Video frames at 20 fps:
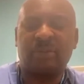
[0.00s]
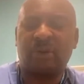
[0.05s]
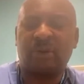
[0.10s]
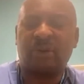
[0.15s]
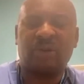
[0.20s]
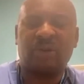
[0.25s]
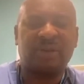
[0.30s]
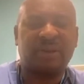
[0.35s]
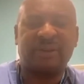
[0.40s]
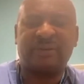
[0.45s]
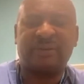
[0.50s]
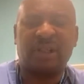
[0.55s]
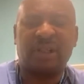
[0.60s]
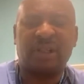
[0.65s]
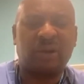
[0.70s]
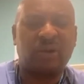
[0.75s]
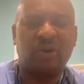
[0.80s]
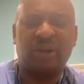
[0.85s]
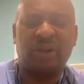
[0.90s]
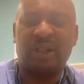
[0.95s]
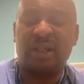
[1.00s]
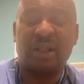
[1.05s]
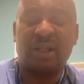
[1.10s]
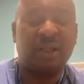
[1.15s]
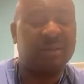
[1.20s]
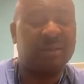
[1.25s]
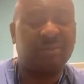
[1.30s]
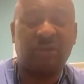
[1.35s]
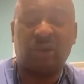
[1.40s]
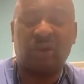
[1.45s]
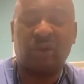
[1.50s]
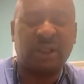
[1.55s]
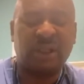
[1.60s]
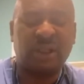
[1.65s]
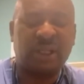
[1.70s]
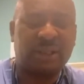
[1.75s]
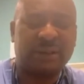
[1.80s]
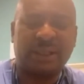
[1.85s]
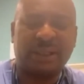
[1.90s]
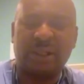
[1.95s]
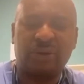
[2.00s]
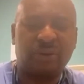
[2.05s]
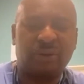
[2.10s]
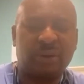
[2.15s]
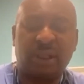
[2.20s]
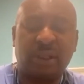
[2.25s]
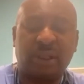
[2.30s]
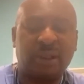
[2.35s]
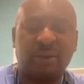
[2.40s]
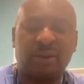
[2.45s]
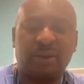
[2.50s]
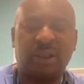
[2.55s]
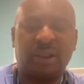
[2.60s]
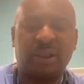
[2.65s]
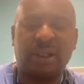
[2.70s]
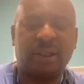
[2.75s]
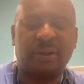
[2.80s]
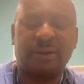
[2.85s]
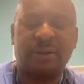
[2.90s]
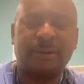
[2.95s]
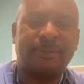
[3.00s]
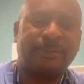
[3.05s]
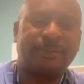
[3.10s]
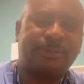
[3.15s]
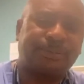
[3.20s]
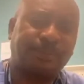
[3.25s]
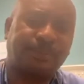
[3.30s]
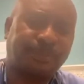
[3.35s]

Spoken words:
Ibom, Cross River, Kogi, and all that, Kaduna and all that.